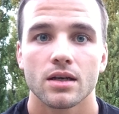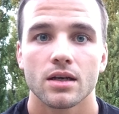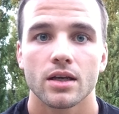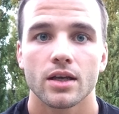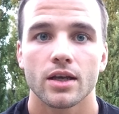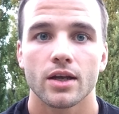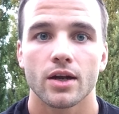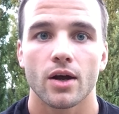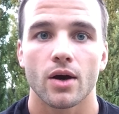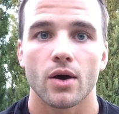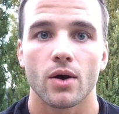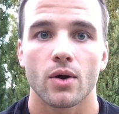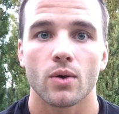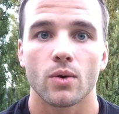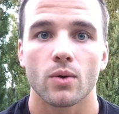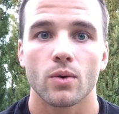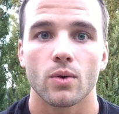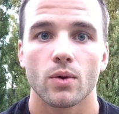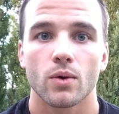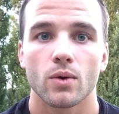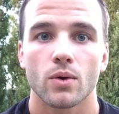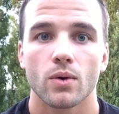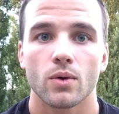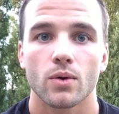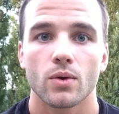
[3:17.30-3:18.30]
you know,
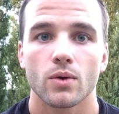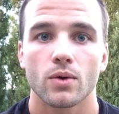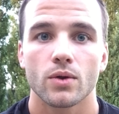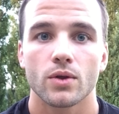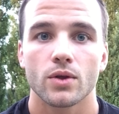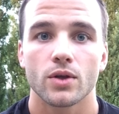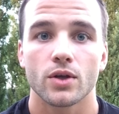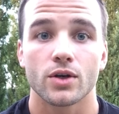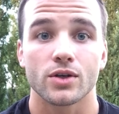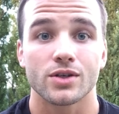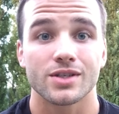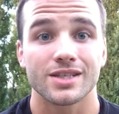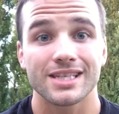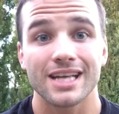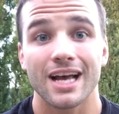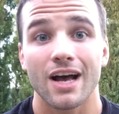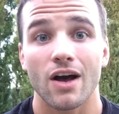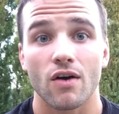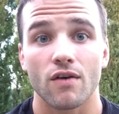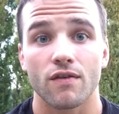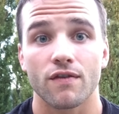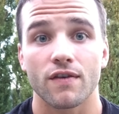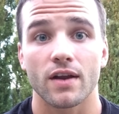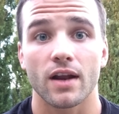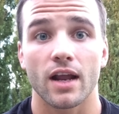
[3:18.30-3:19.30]

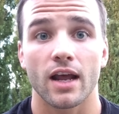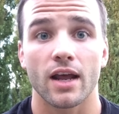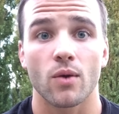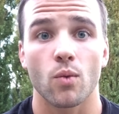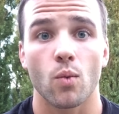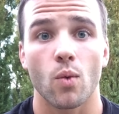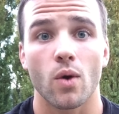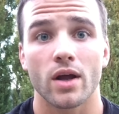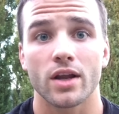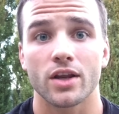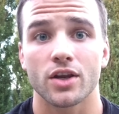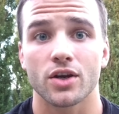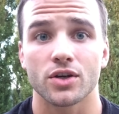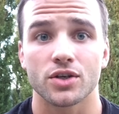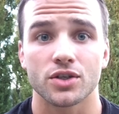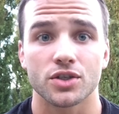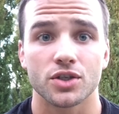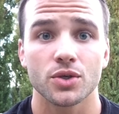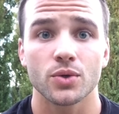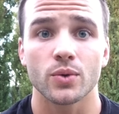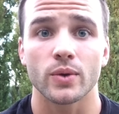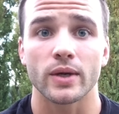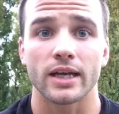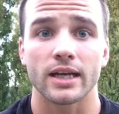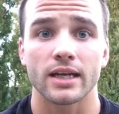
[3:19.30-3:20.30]
yourself and what you're
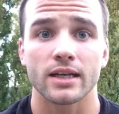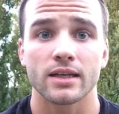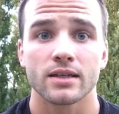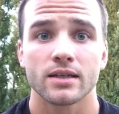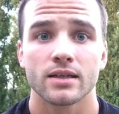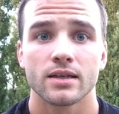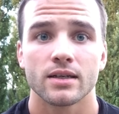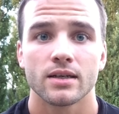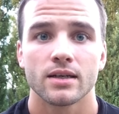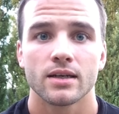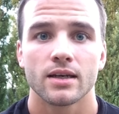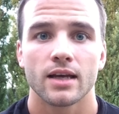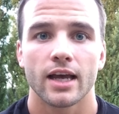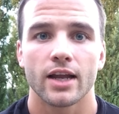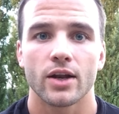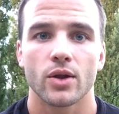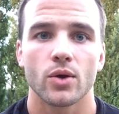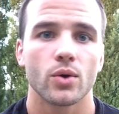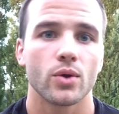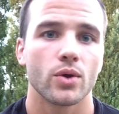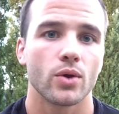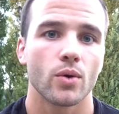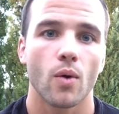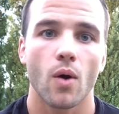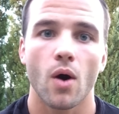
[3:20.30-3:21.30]
doing and who
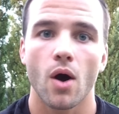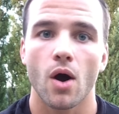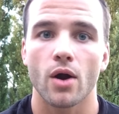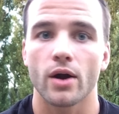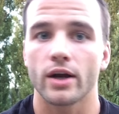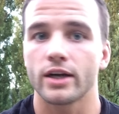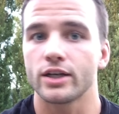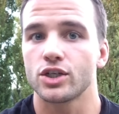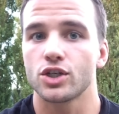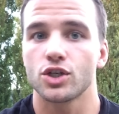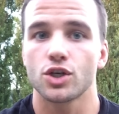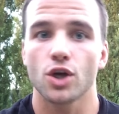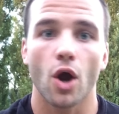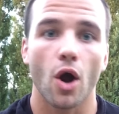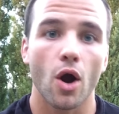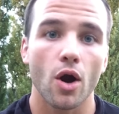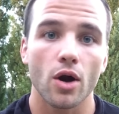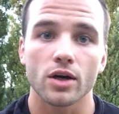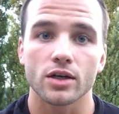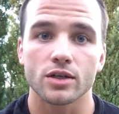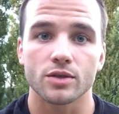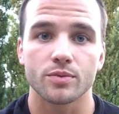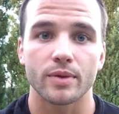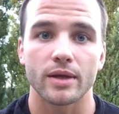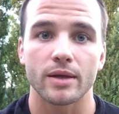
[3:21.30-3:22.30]
you are and
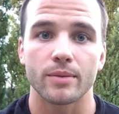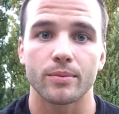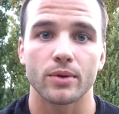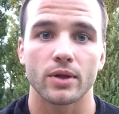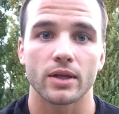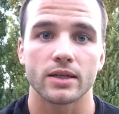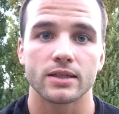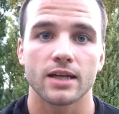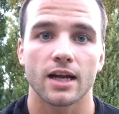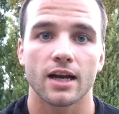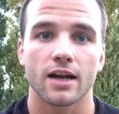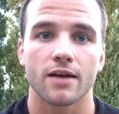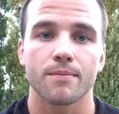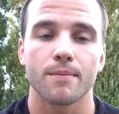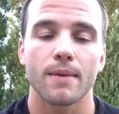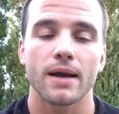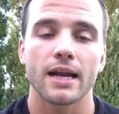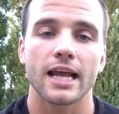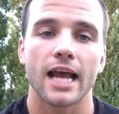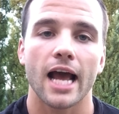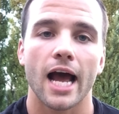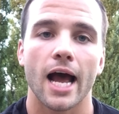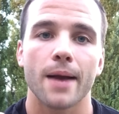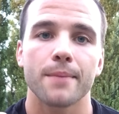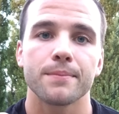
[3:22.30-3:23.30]
charge people a ton of
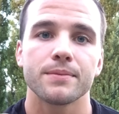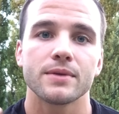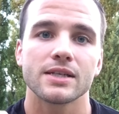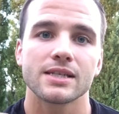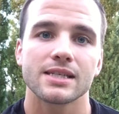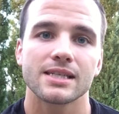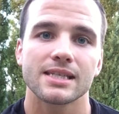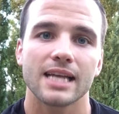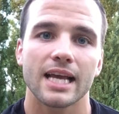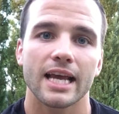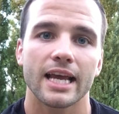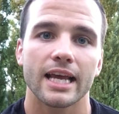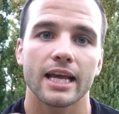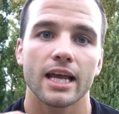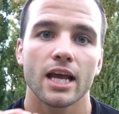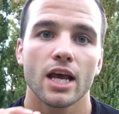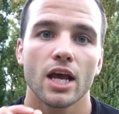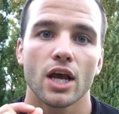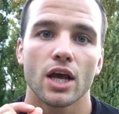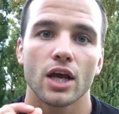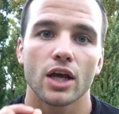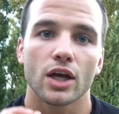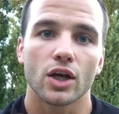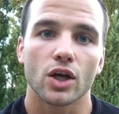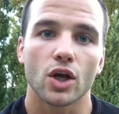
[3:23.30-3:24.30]
money. I'm just saying
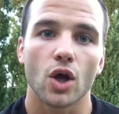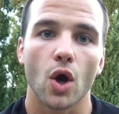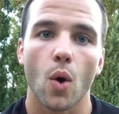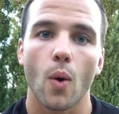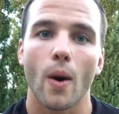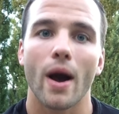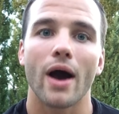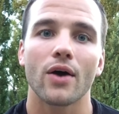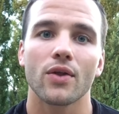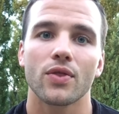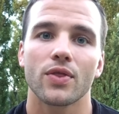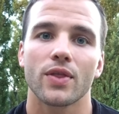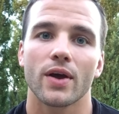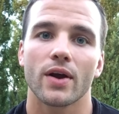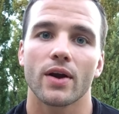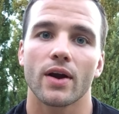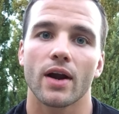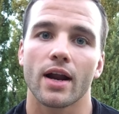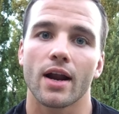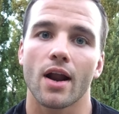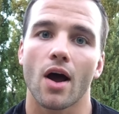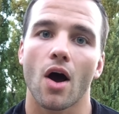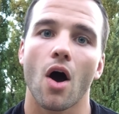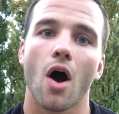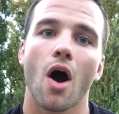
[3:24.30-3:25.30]
go out there
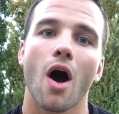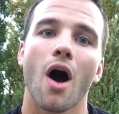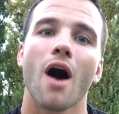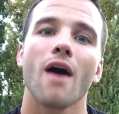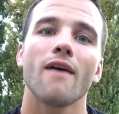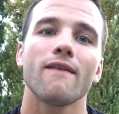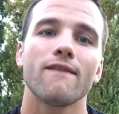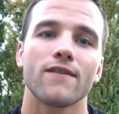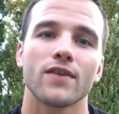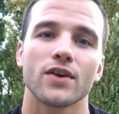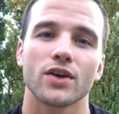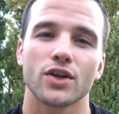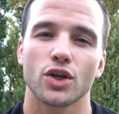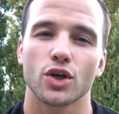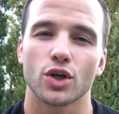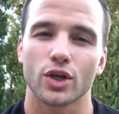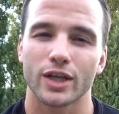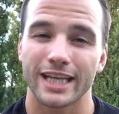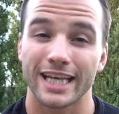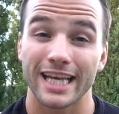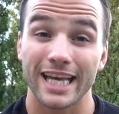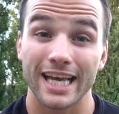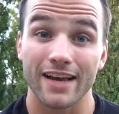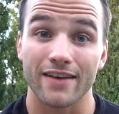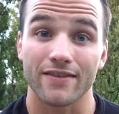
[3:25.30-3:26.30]
and offer your
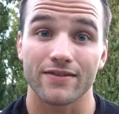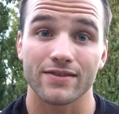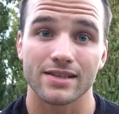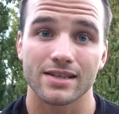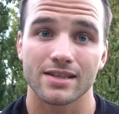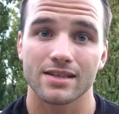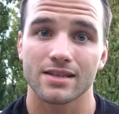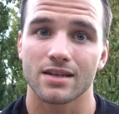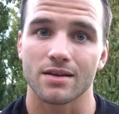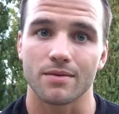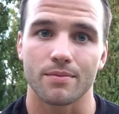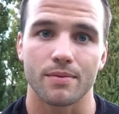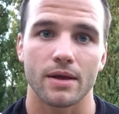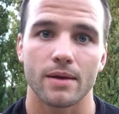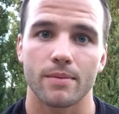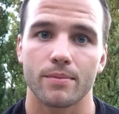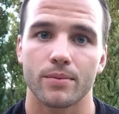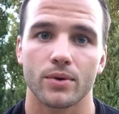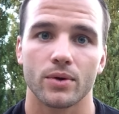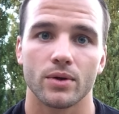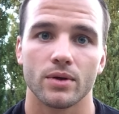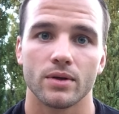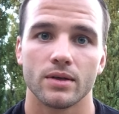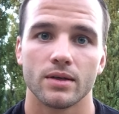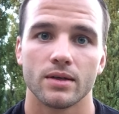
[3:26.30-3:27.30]
gifts to
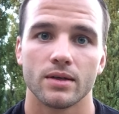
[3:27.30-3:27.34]
people.